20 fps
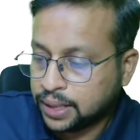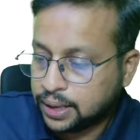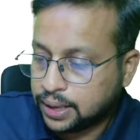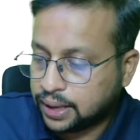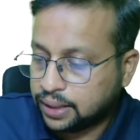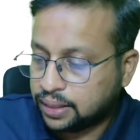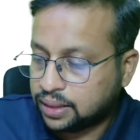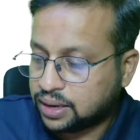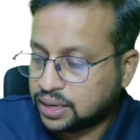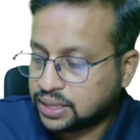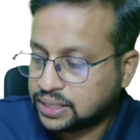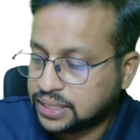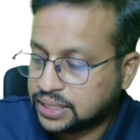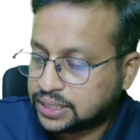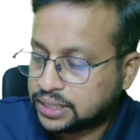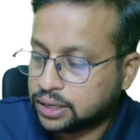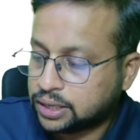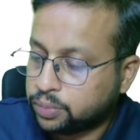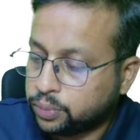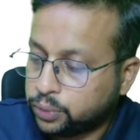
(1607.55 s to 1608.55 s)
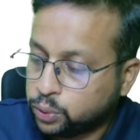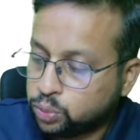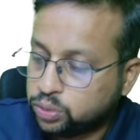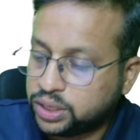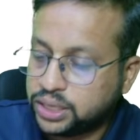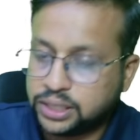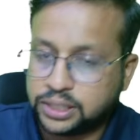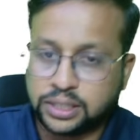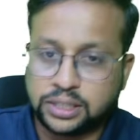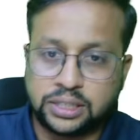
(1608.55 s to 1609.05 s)
and the resistant
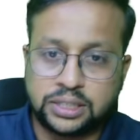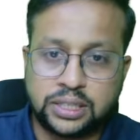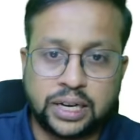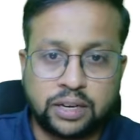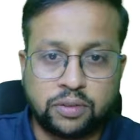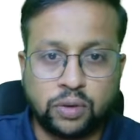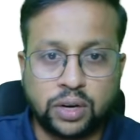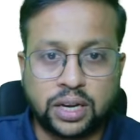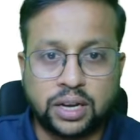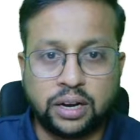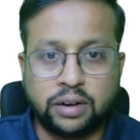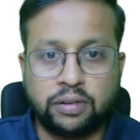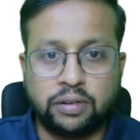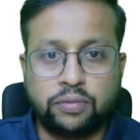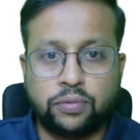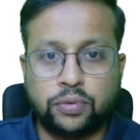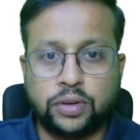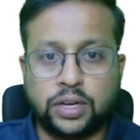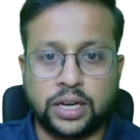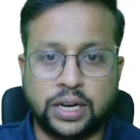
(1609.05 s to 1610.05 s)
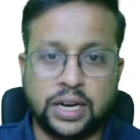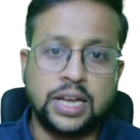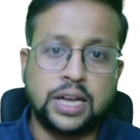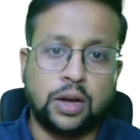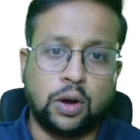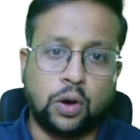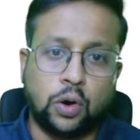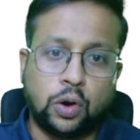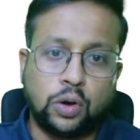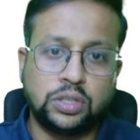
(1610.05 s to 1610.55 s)
mutations that will confer
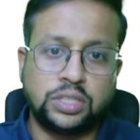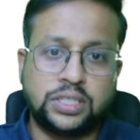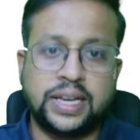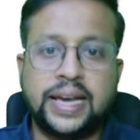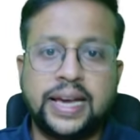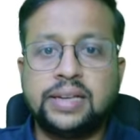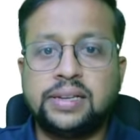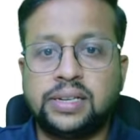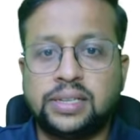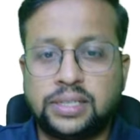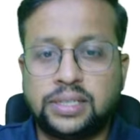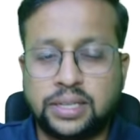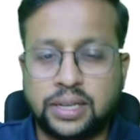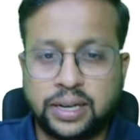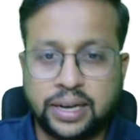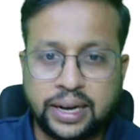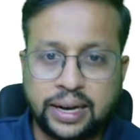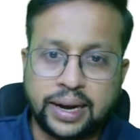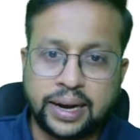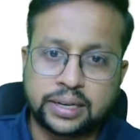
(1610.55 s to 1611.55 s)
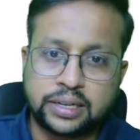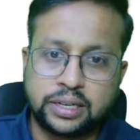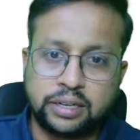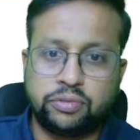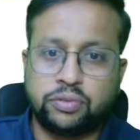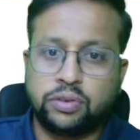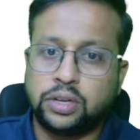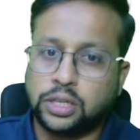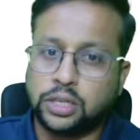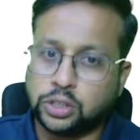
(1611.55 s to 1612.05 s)
all these agents are inactive
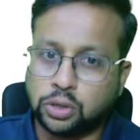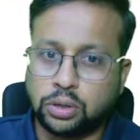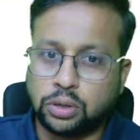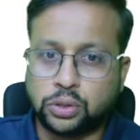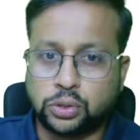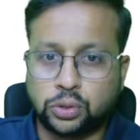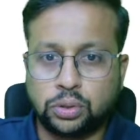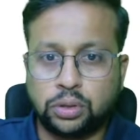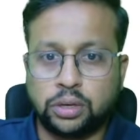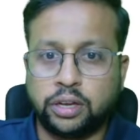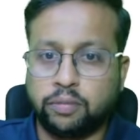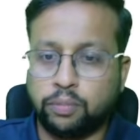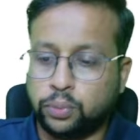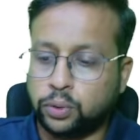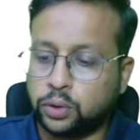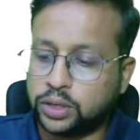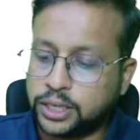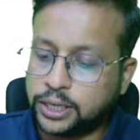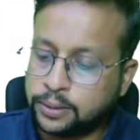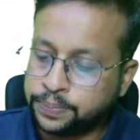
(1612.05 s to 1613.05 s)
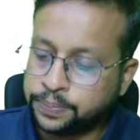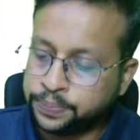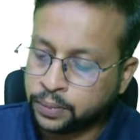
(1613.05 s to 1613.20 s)
is also important.